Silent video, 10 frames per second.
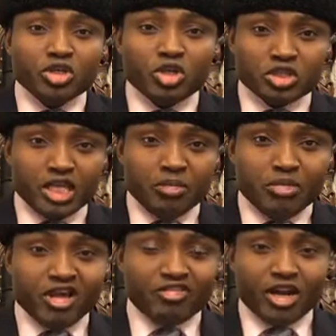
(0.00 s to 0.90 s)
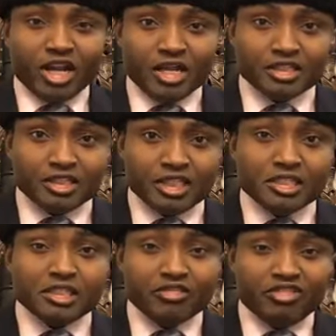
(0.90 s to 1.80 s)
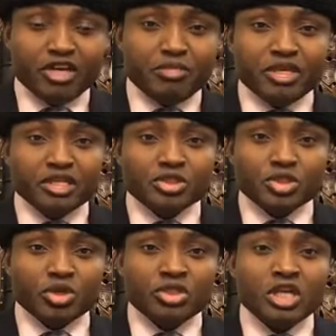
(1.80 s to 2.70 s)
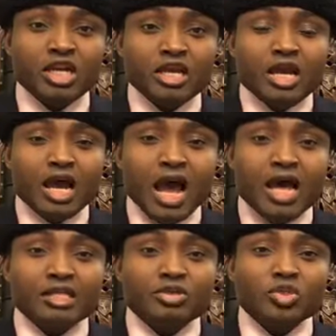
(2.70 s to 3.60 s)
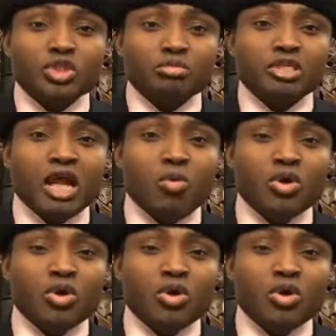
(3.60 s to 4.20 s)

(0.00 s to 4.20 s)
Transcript: but not in Biafra land. This is a very big insult. And something